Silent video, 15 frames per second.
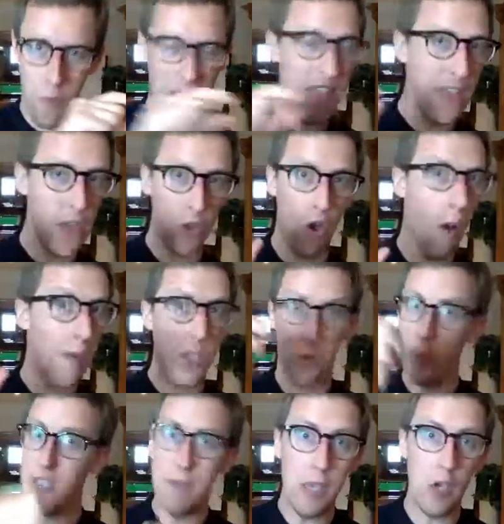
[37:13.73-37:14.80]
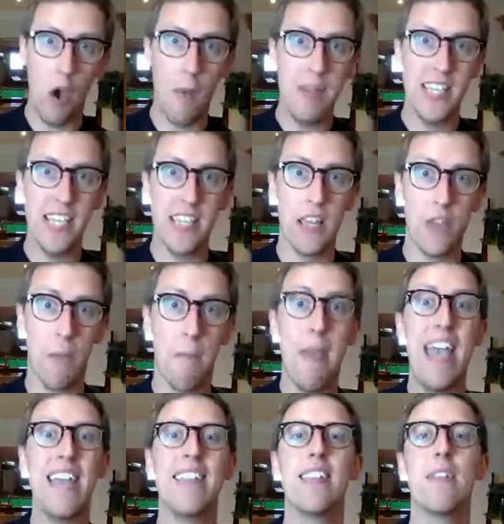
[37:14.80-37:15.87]
in this comments, when you've been commenting, there's a
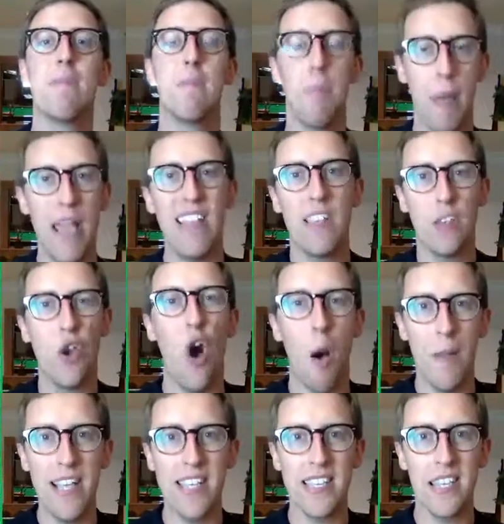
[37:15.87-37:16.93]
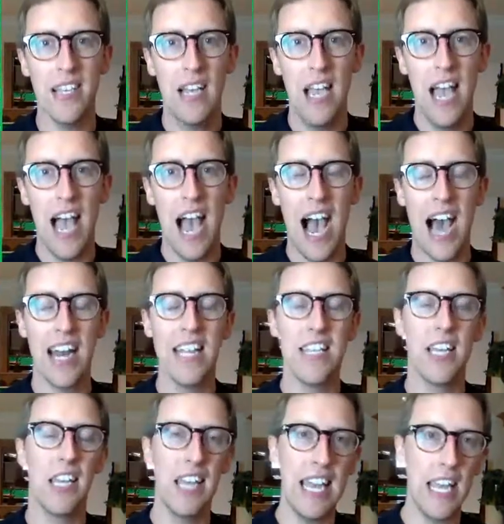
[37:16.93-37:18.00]
pinned comment, and
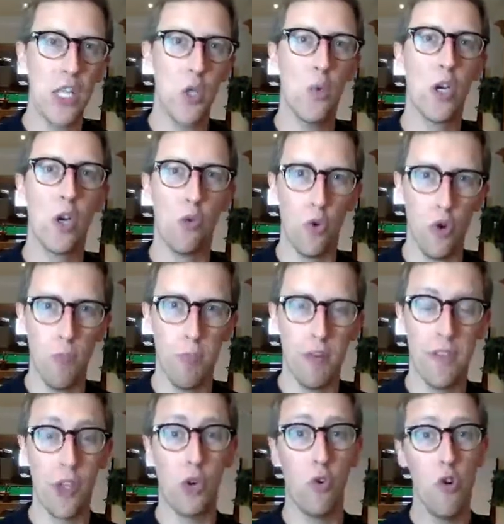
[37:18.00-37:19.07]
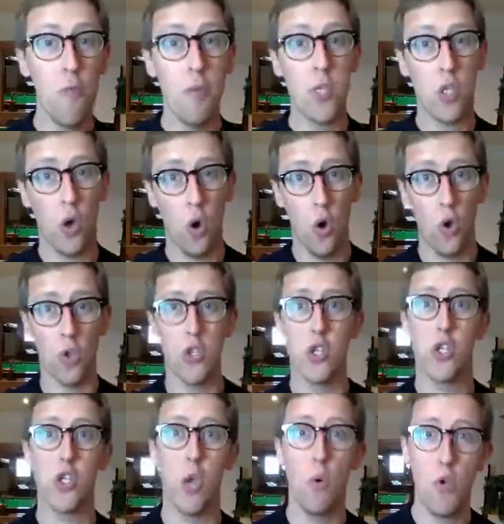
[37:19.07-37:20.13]
it's a link to a group. The group is called
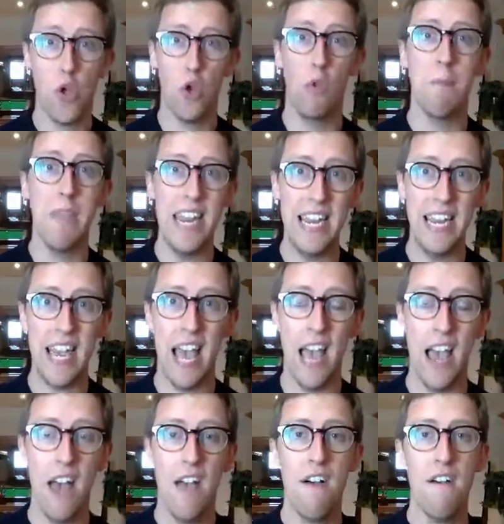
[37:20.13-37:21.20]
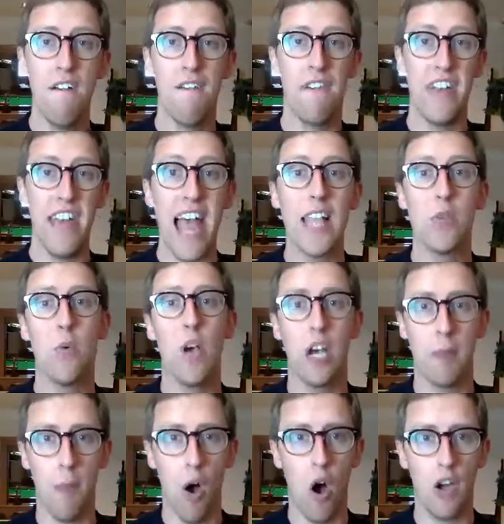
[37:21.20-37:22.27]
Social Media for
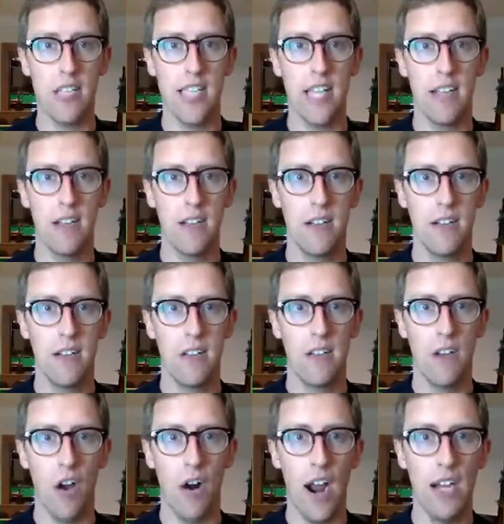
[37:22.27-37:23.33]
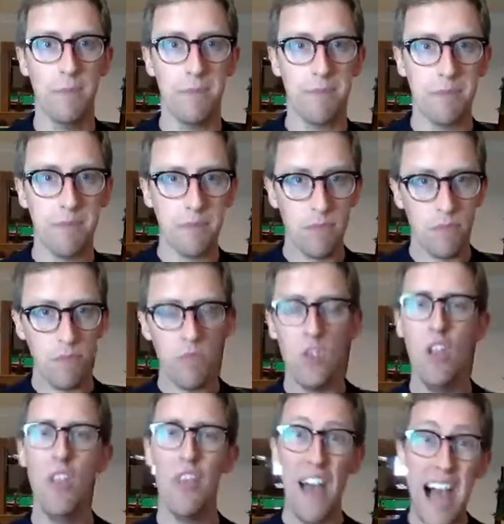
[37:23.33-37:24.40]
Network Marketing. All right?
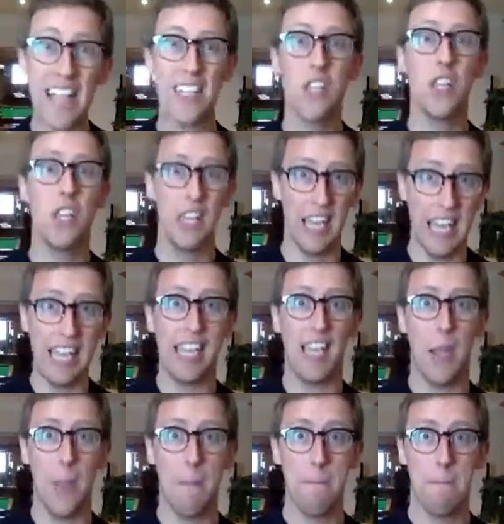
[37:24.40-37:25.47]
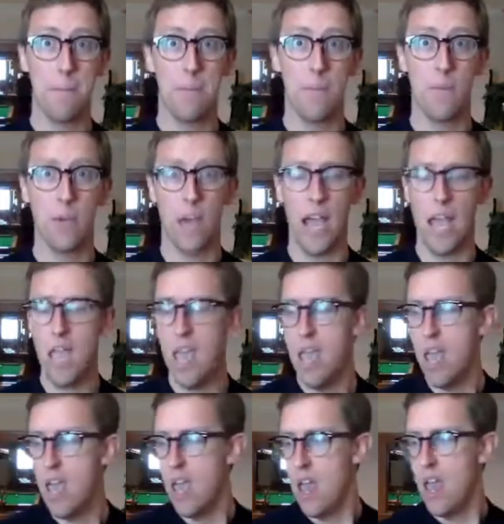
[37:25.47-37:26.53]
That's the link. Okay?
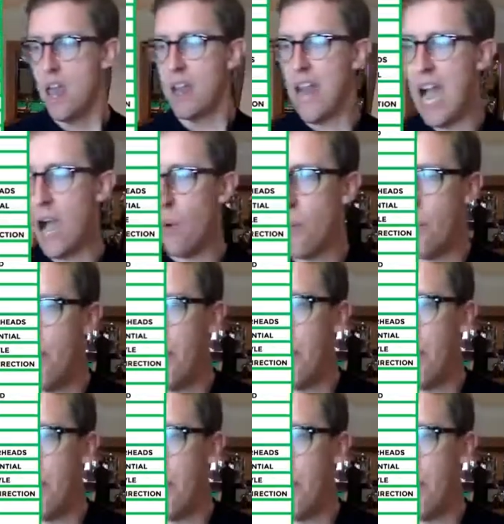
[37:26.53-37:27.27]
Now,